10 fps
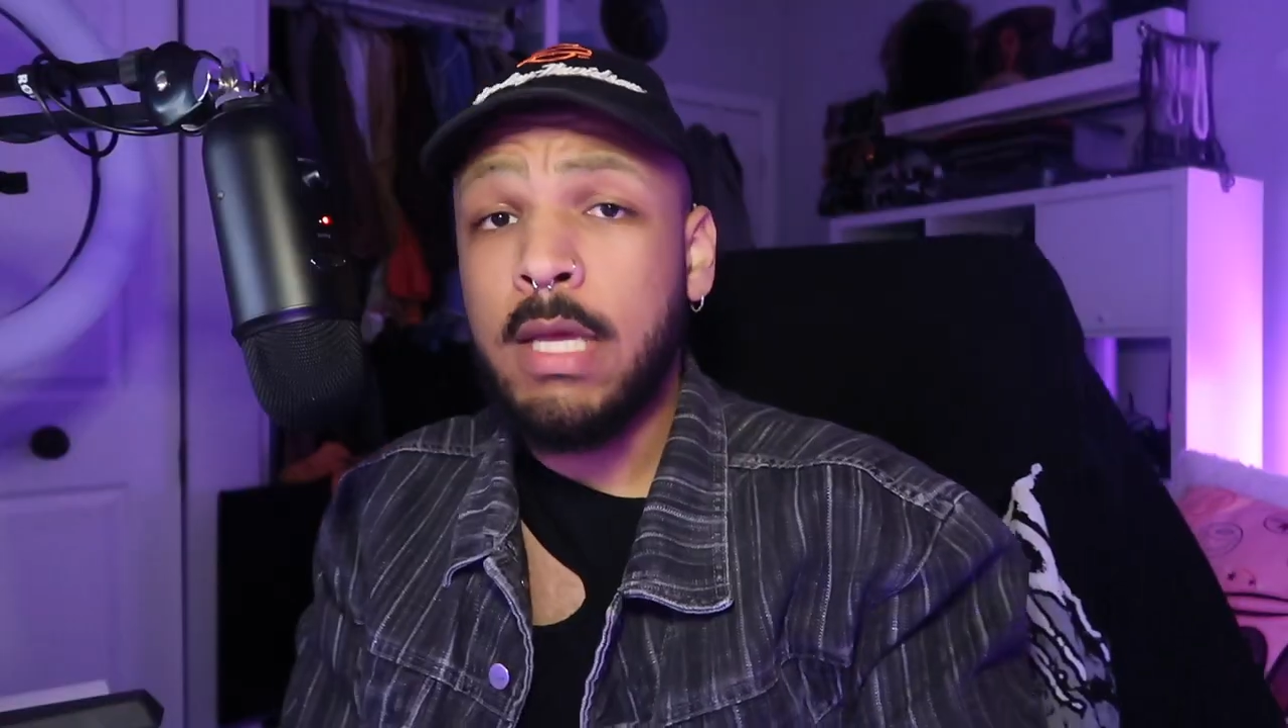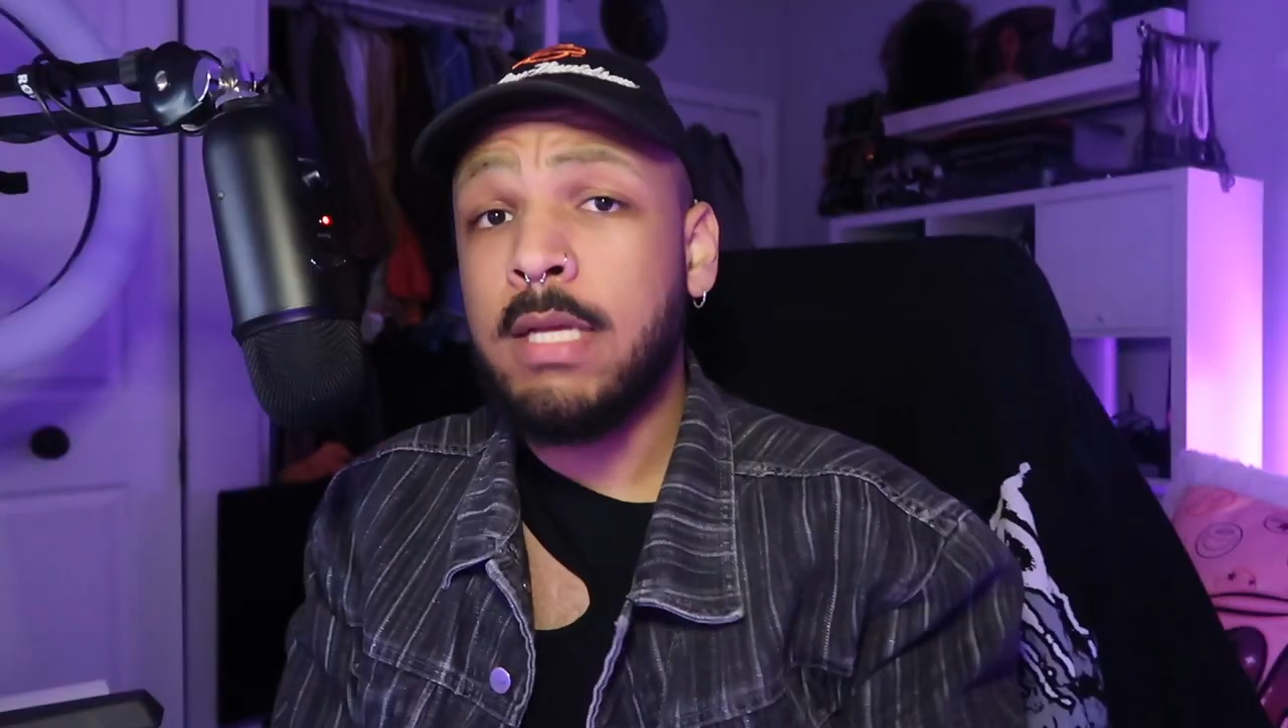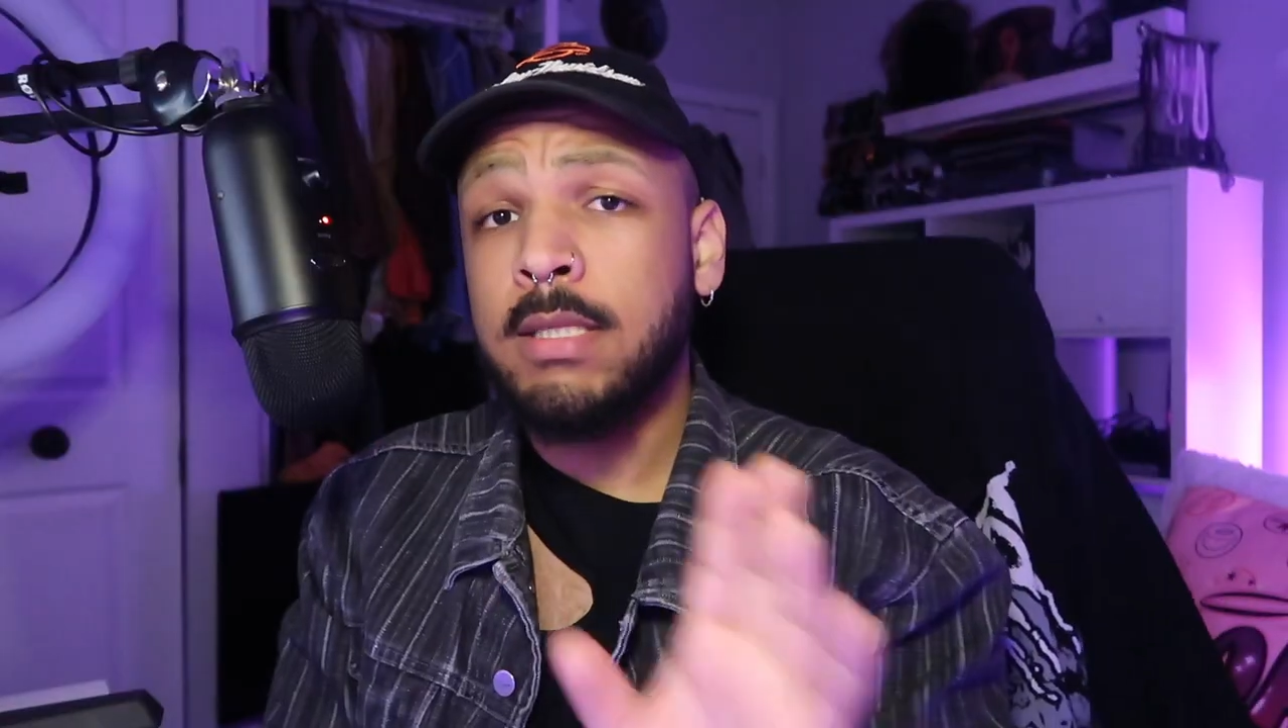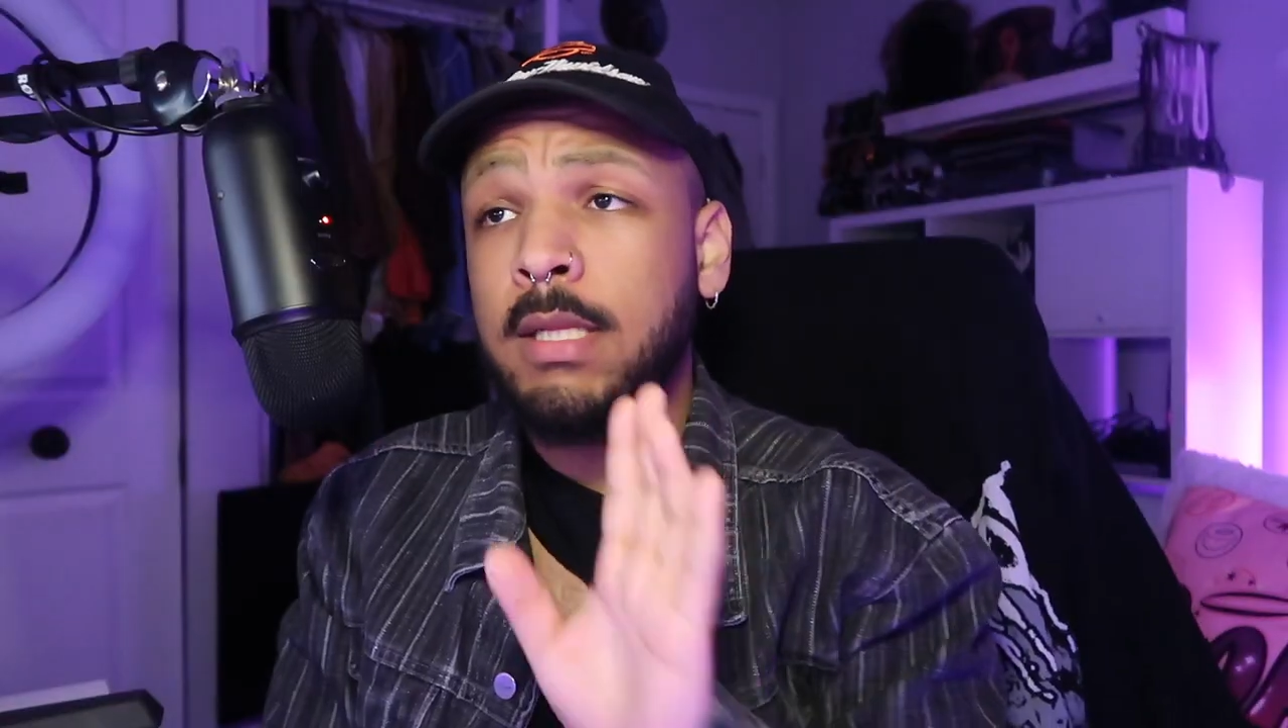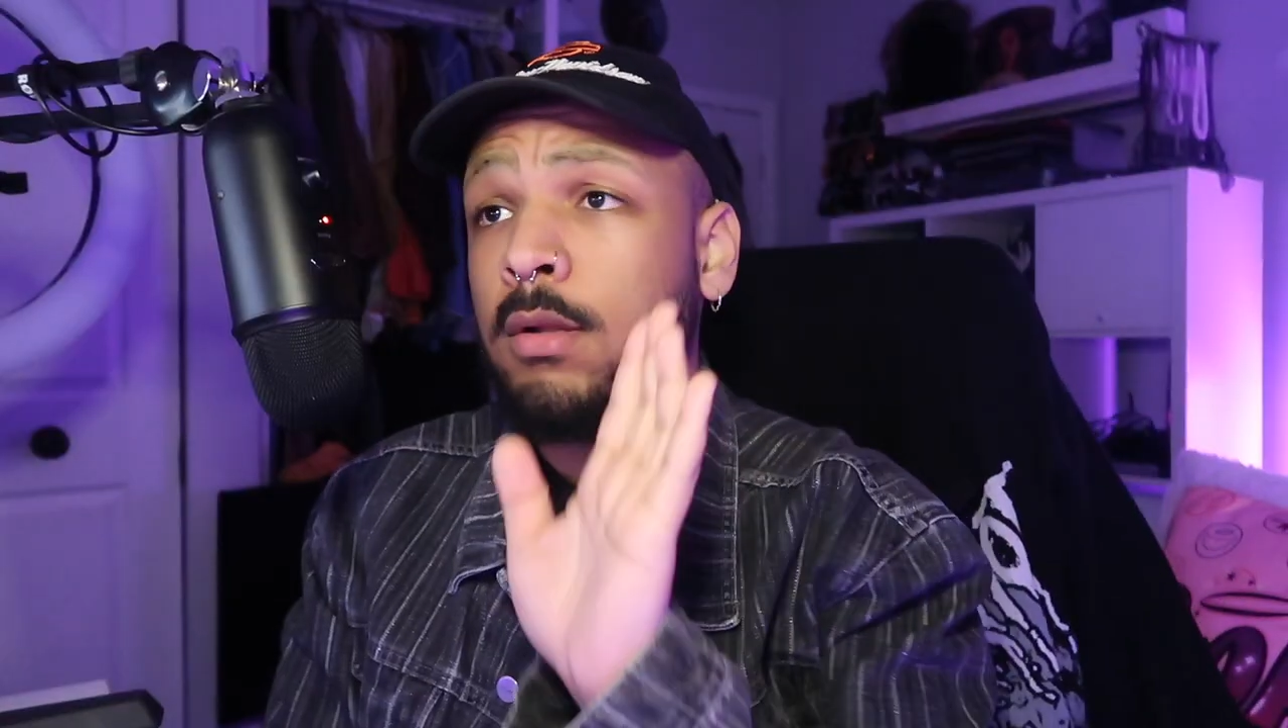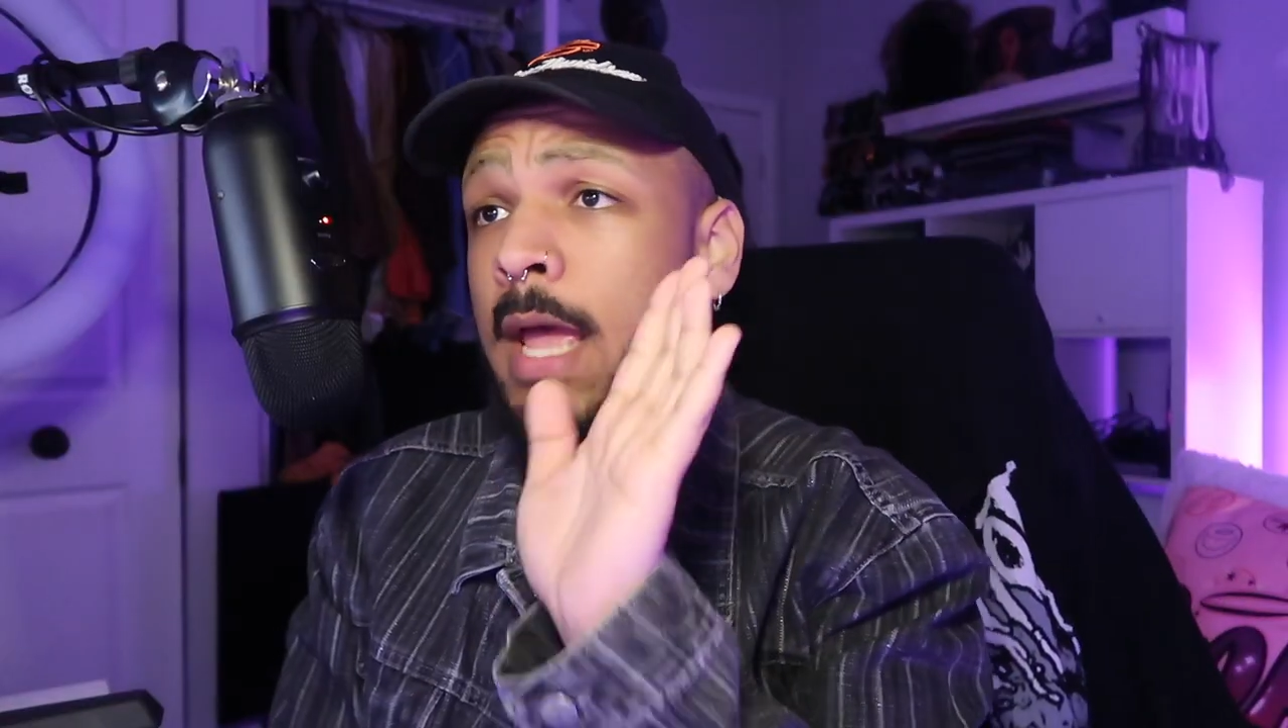yes, a little